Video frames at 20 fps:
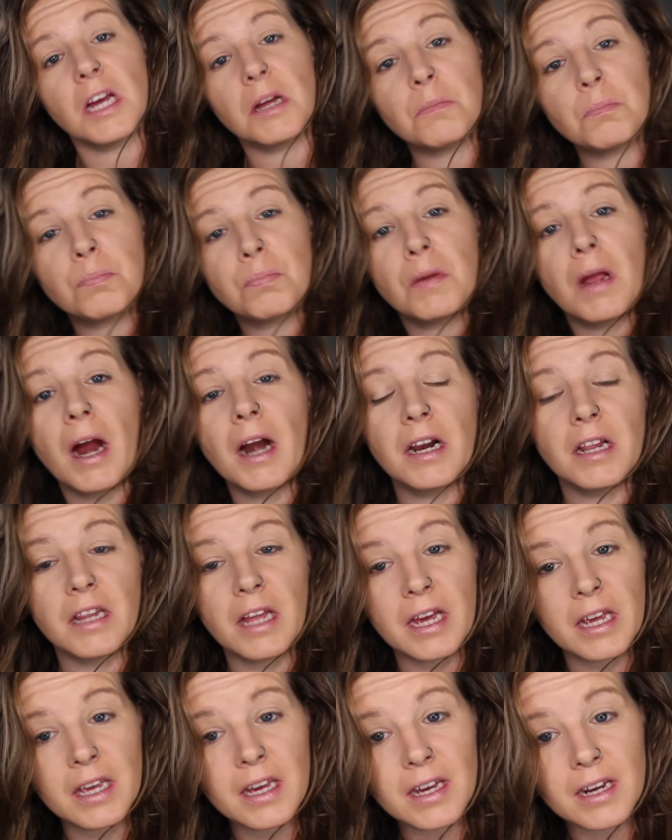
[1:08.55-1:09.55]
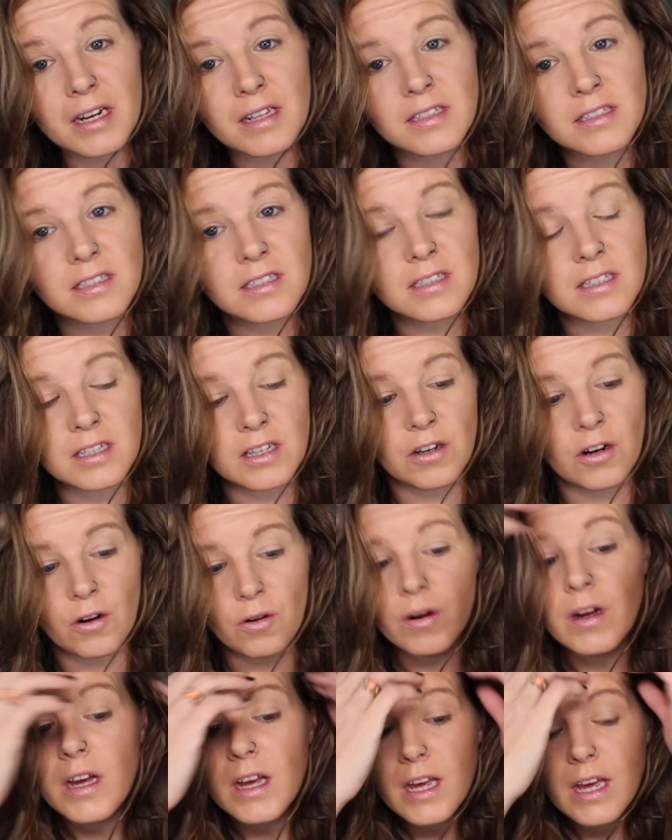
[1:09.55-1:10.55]
I kind of like it. It's, you
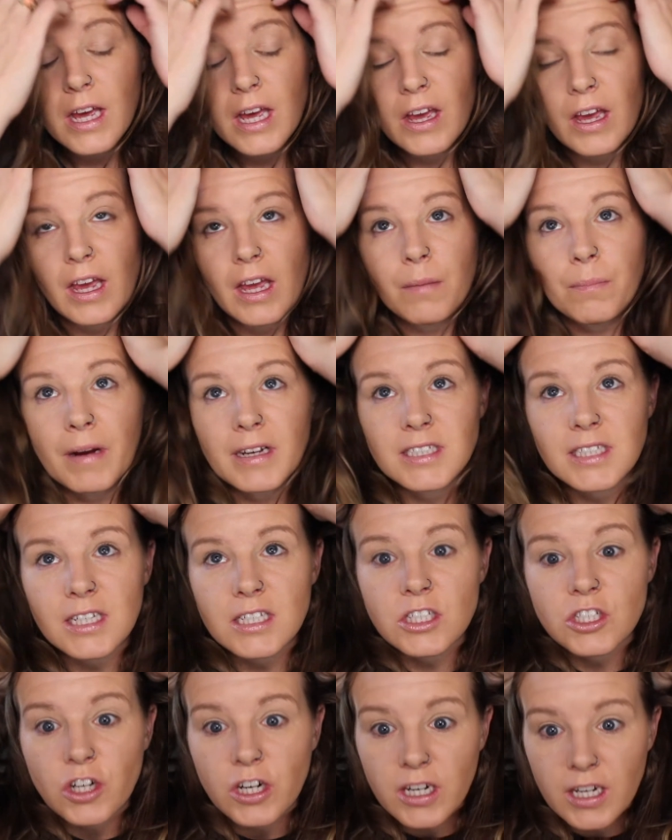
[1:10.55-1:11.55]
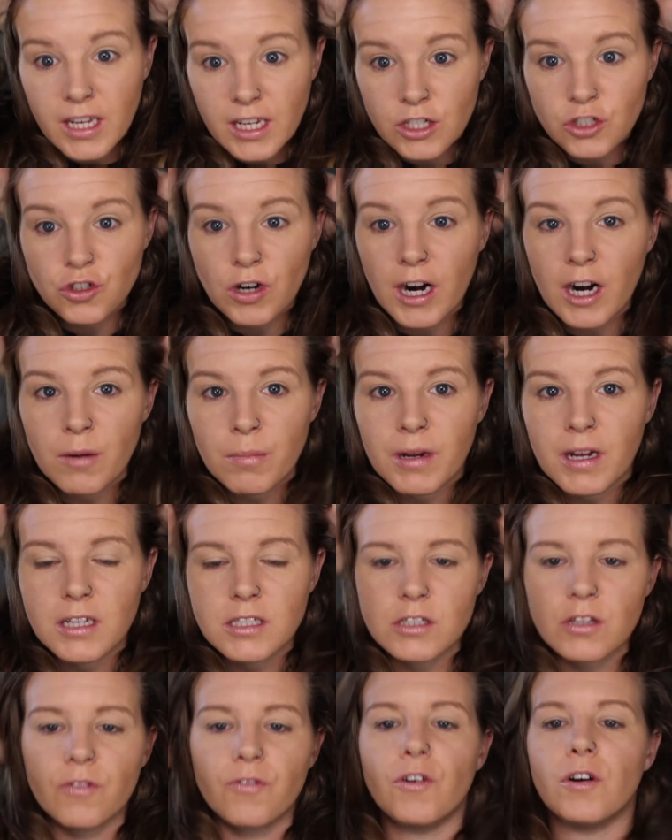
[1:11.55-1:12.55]
know, my skin's starting to get drier
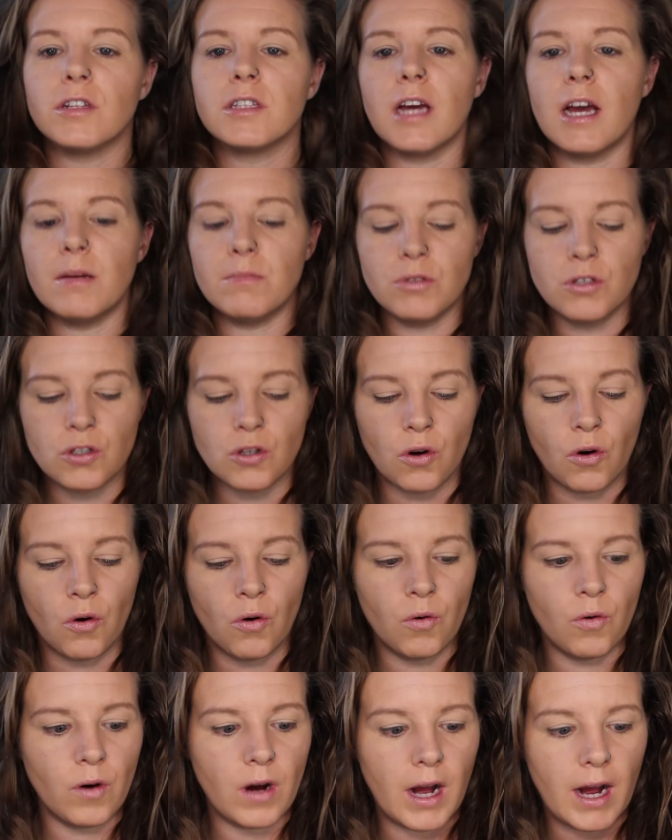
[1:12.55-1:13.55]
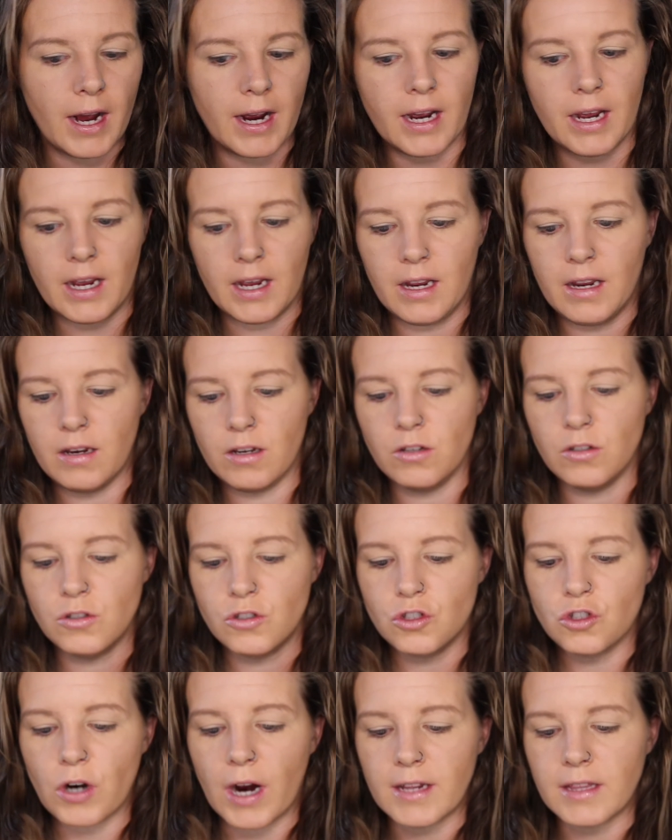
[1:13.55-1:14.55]
because of the fall time, so I
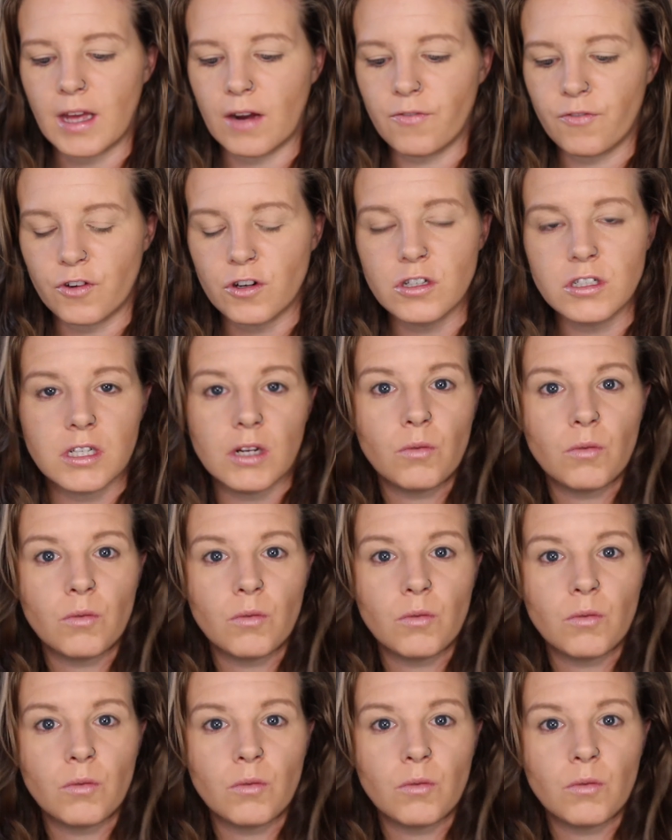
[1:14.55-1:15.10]
tried that first.